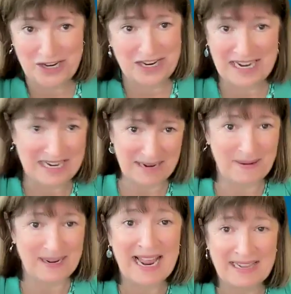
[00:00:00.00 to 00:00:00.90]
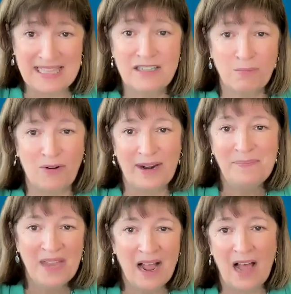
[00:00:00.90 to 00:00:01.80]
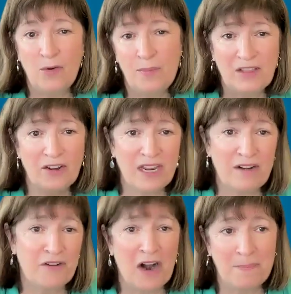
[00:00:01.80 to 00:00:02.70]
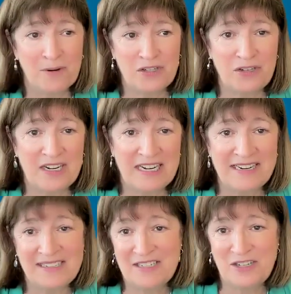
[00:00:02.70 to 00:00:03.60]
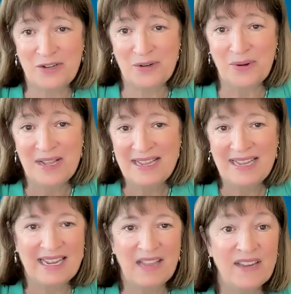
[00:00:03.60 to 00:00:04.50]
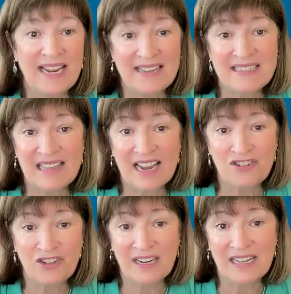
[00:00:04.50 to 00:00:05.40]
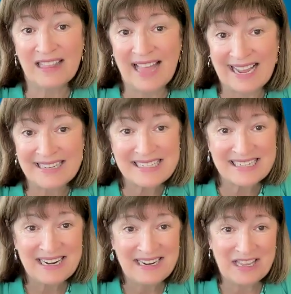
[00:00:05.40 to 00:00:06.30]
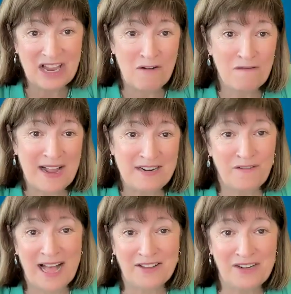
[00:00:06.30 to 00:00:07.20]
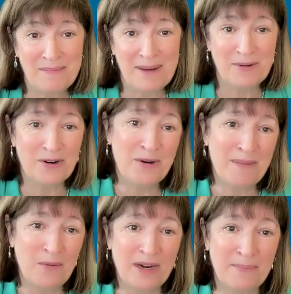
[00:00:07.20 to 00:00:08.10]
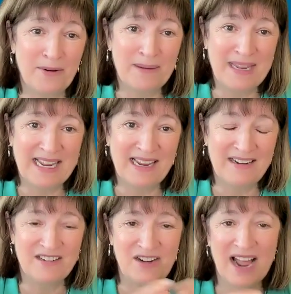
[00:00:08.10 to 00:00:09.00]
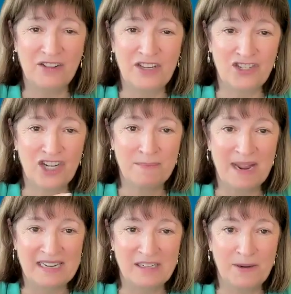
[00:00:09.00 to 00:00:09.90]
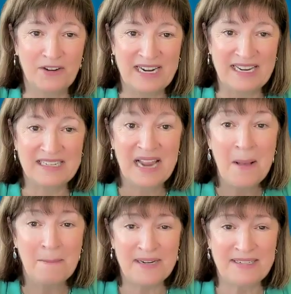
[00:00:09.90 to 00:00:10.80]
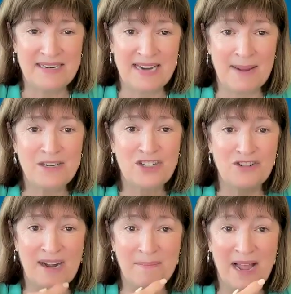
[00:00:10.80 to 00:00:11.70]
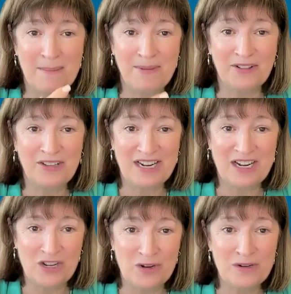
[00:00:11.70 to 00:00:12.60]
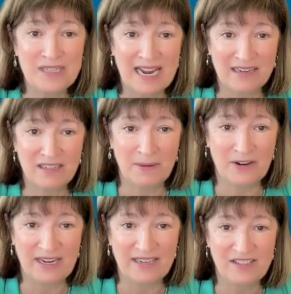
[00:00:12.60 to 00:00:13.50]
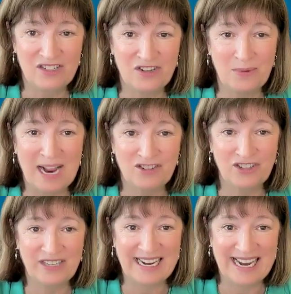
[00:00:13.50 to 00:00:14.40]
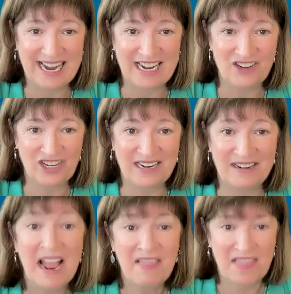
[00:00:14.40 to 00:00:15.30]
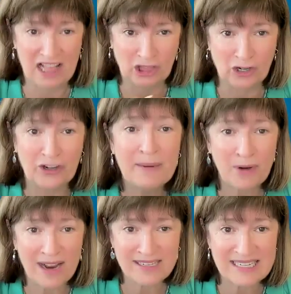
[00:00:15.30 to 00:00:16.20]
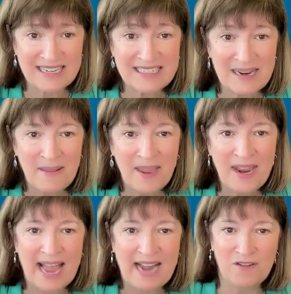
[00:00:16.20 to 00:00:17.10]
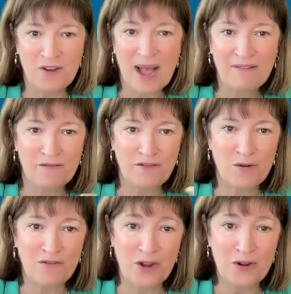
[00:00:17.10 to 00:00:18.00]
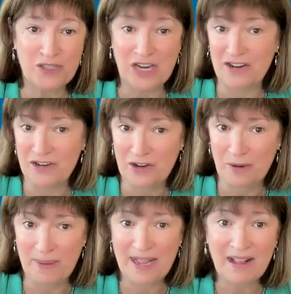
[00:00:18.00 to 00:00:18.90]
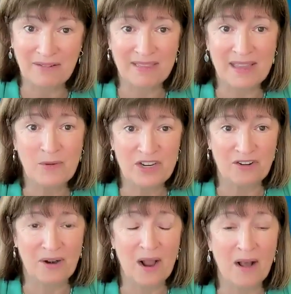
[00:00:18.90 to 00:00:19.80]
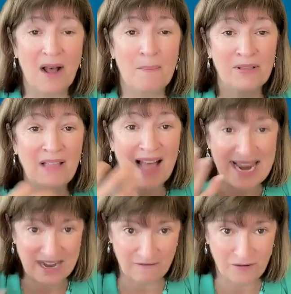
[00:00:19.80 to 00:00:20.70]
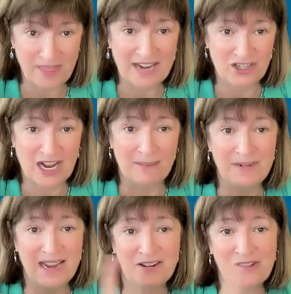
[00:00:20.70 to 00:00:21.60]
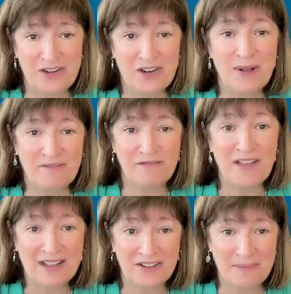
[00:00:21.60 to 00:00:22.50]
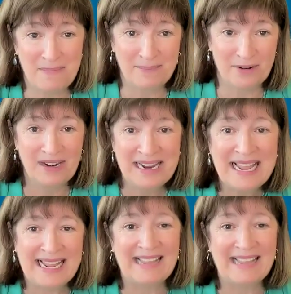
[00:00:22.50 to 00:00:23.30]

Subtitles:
student in a DBA at this point, I would be looking for opportunities to give a guest lecture in class, find a faculty member who might want to bring me in to not only share my experience, but to demonstrate my ability to use that experience to actually engage in that learning process. And if you have a few of those under your belt, then when you're applying for that job, not only do you have a faculty member